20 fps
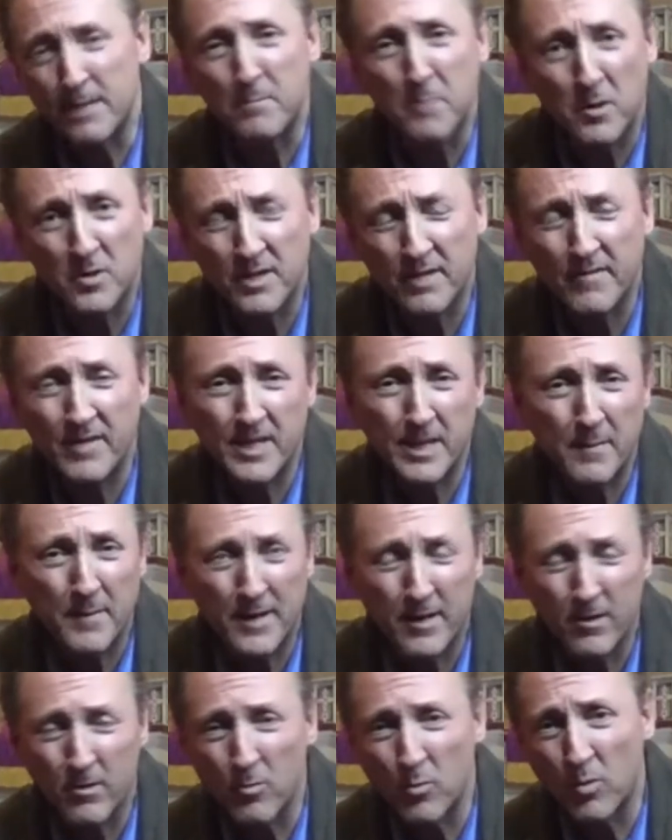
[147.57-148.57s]
Most every time I
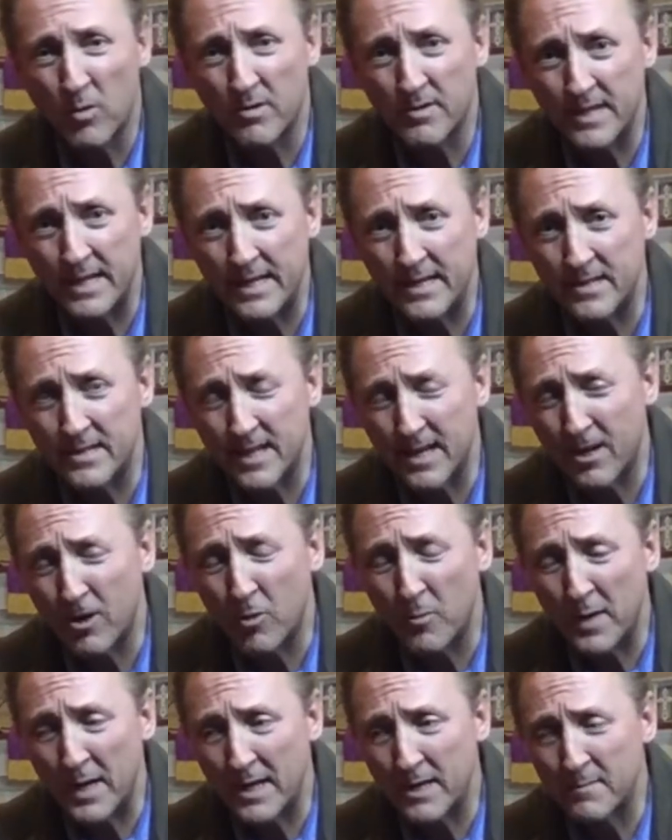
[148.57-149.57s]
hear the word dance, I go
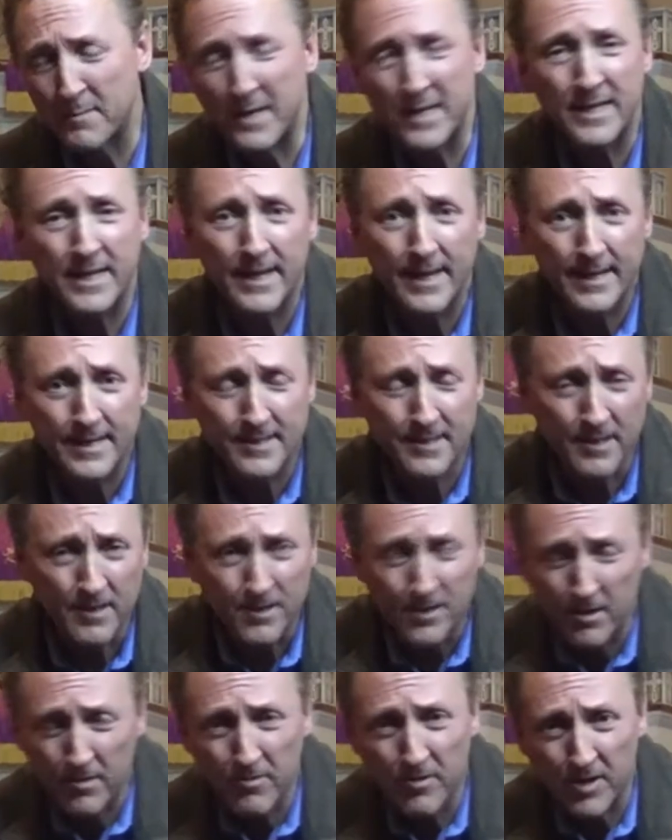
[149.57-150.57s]
back to my days in
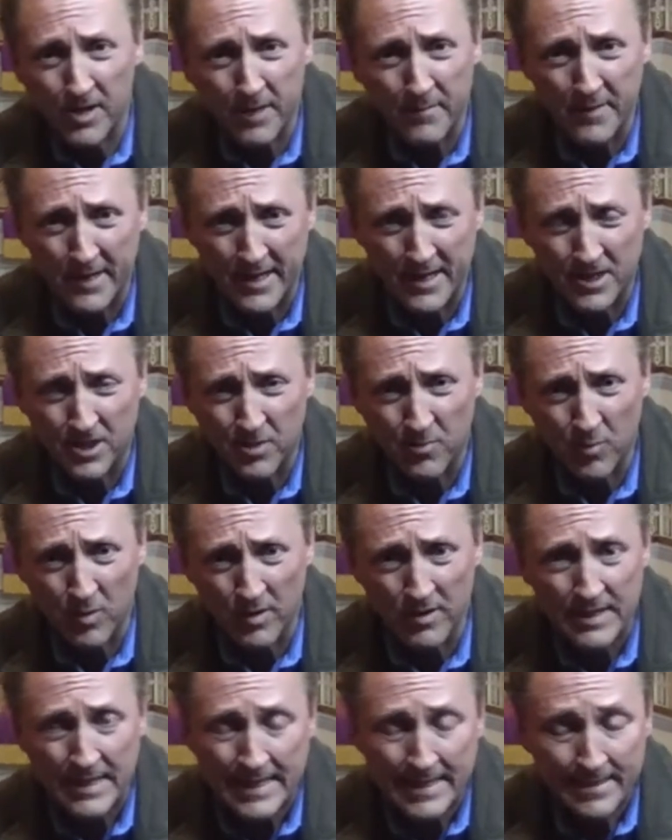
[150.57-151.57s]
another denomination where
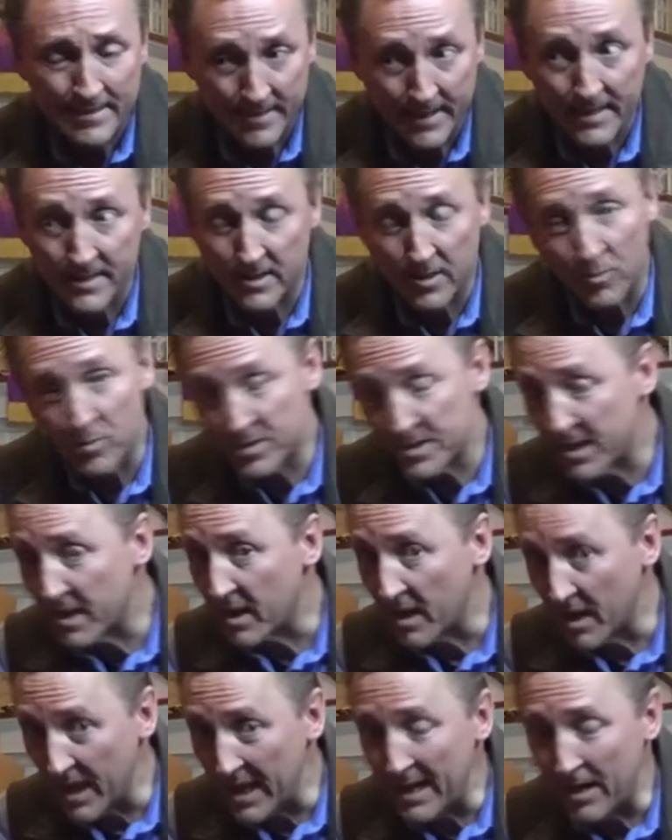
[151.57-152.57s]
dancing was not
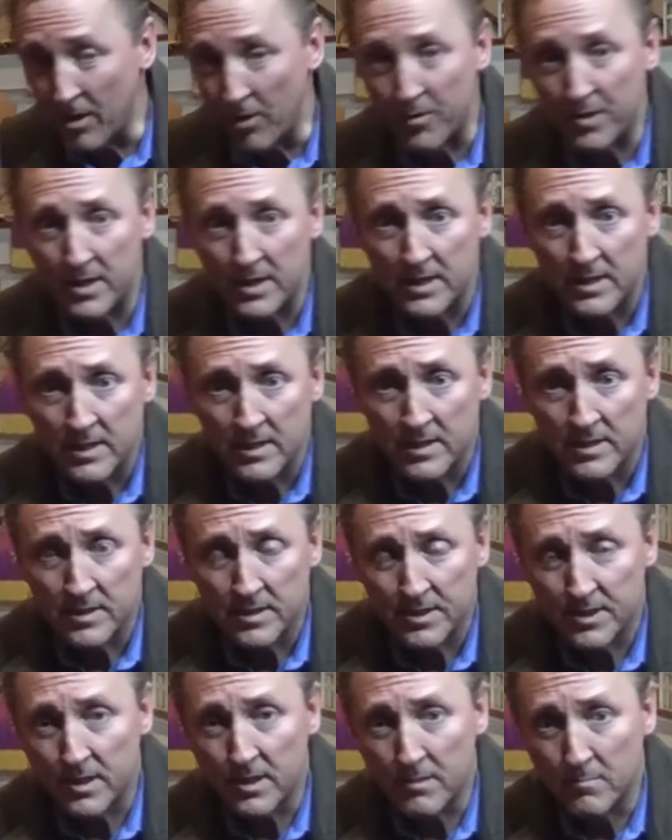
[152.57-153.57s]
allowed.
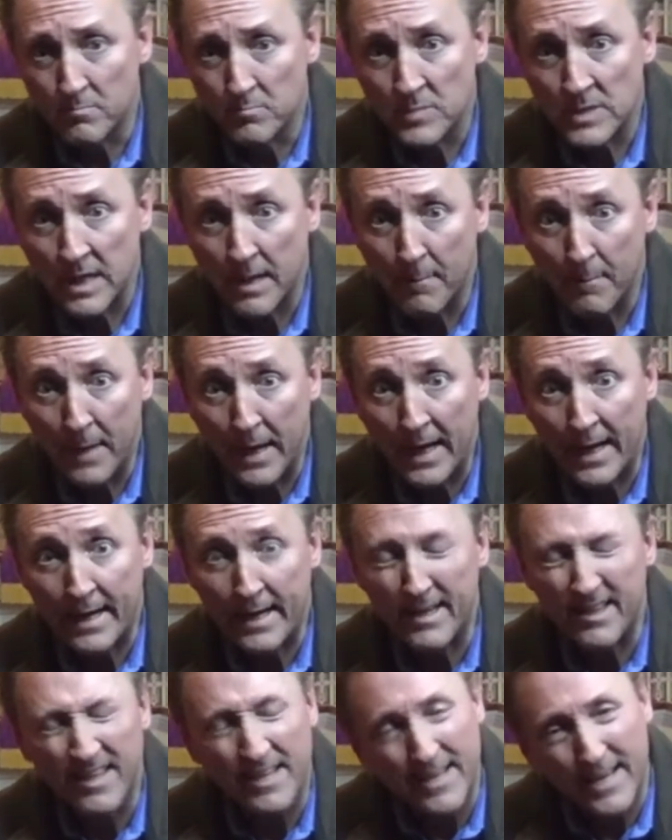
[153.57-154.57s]
Some back
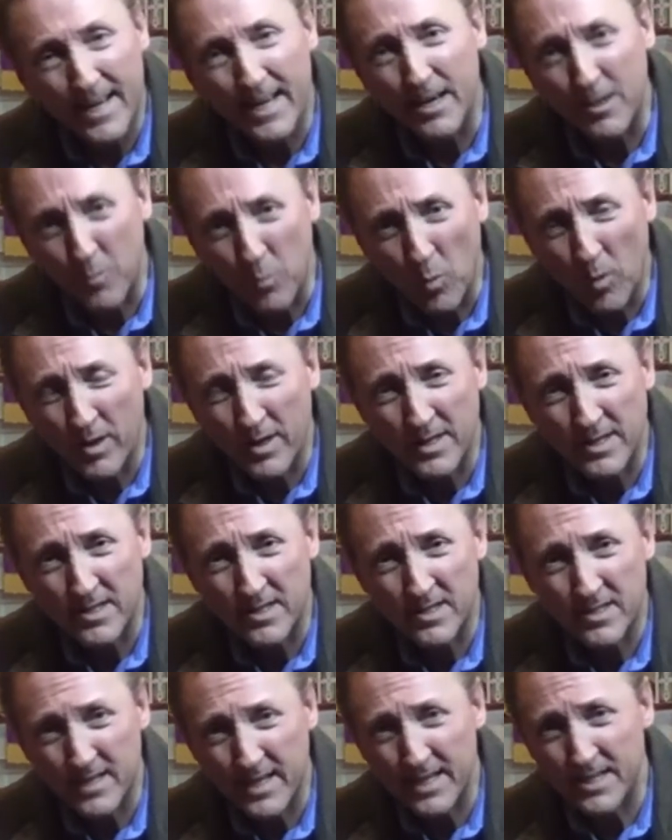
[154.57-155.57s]
in the day wanted to
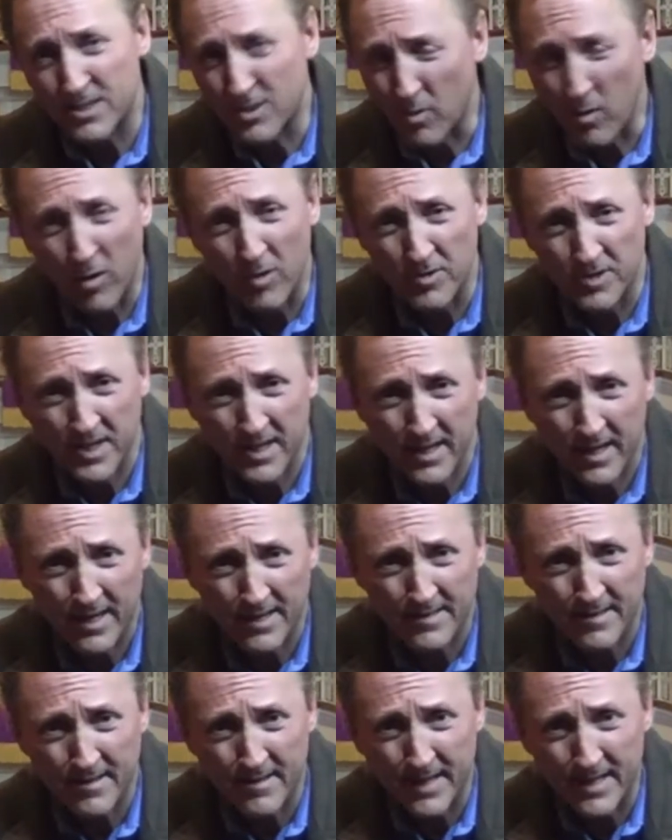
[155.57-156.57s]
stay so close to God
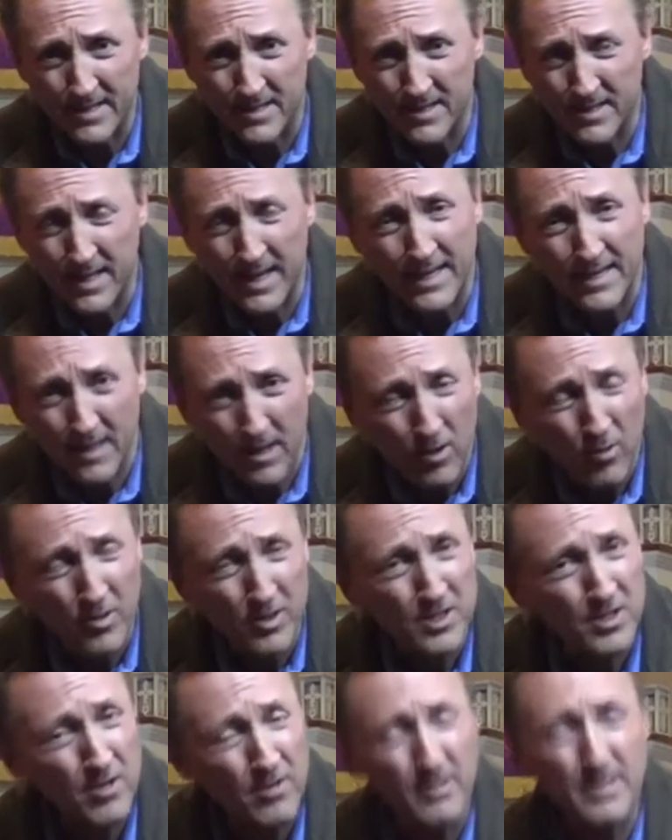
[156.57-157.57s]
that they'd say no to
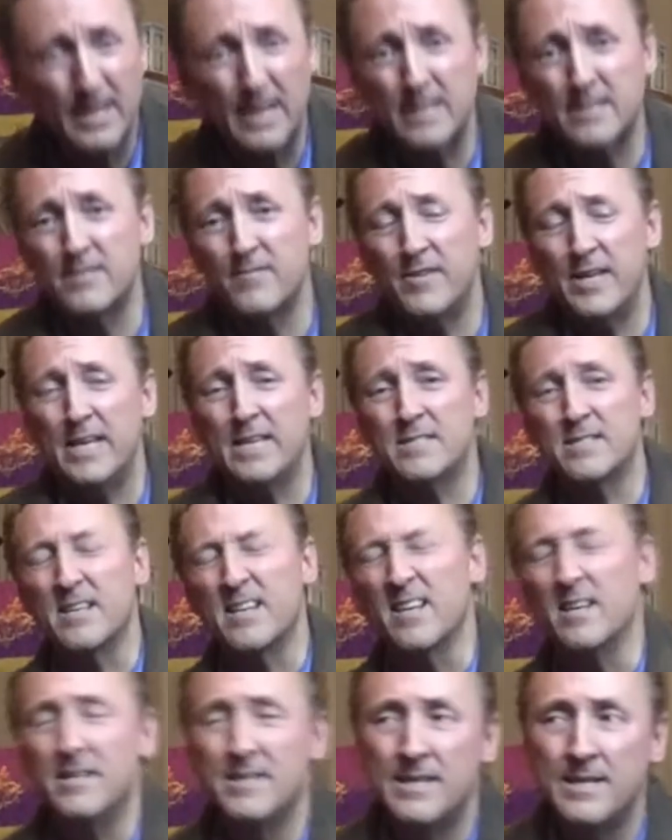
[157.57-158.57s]
certain kinds of
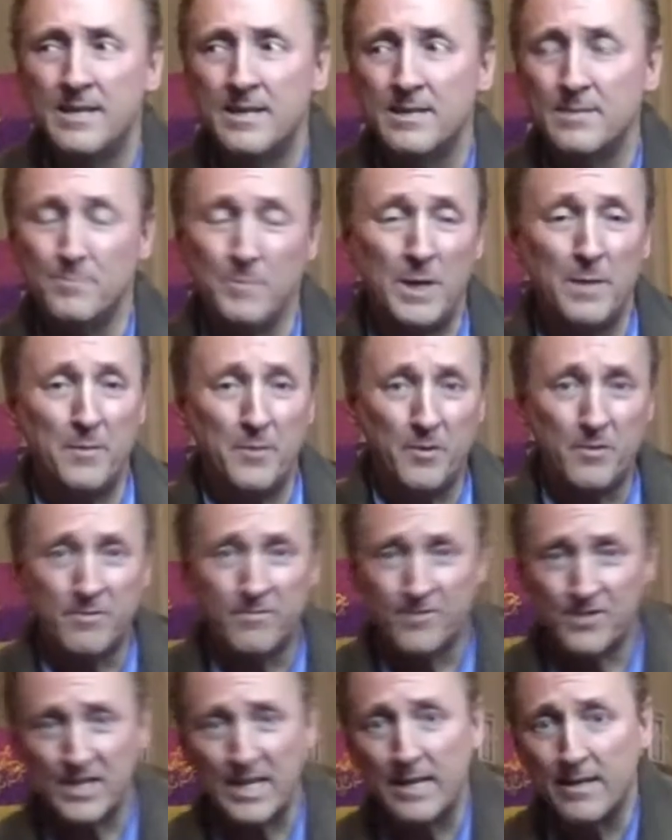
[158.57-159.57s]
dancing. Maybe you've
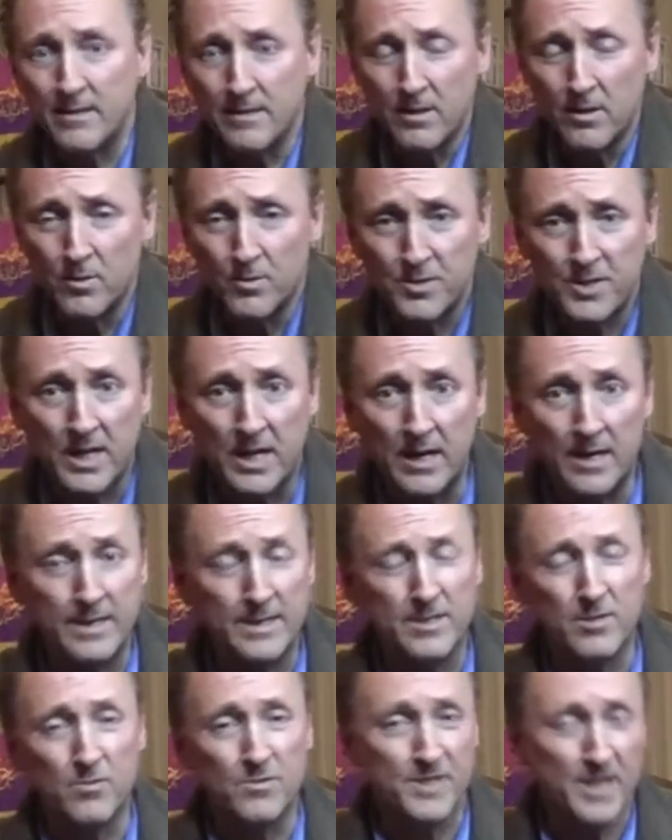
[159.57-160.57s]
seen those
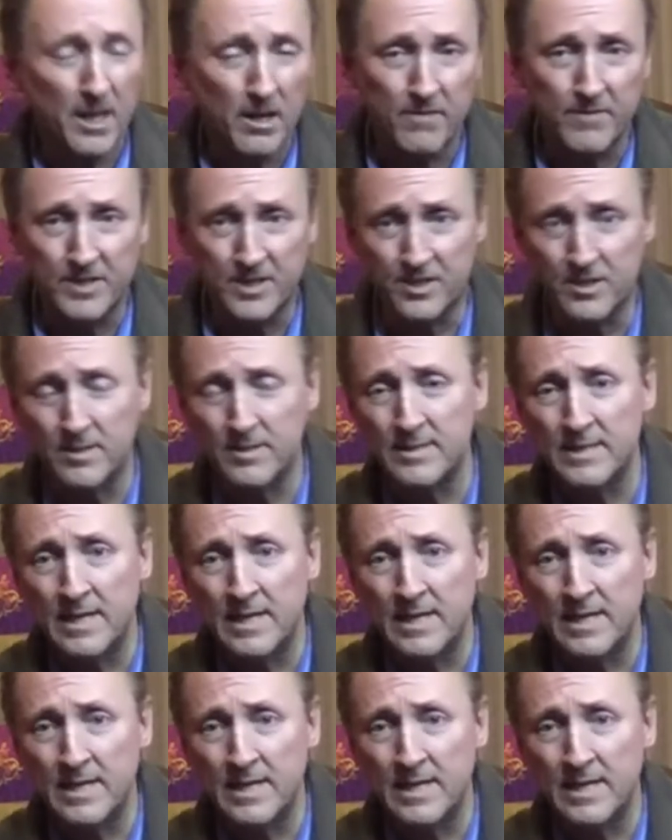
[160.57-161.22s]
kinds on television.